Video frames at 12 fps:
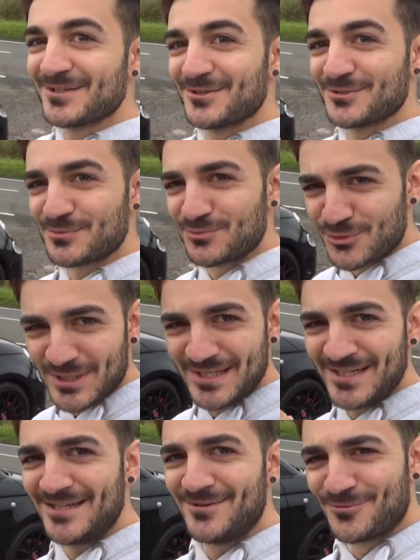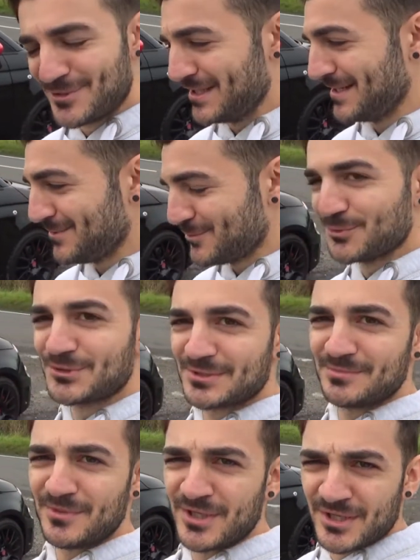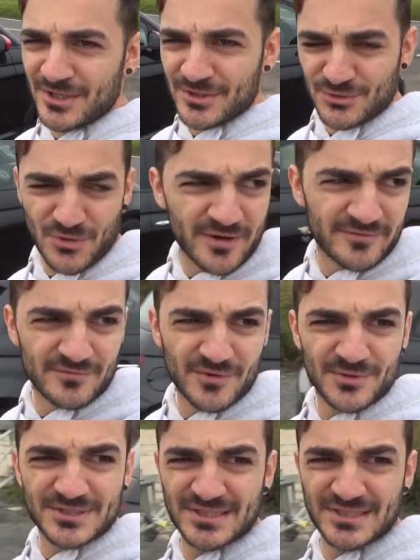got some really awesome driving roads.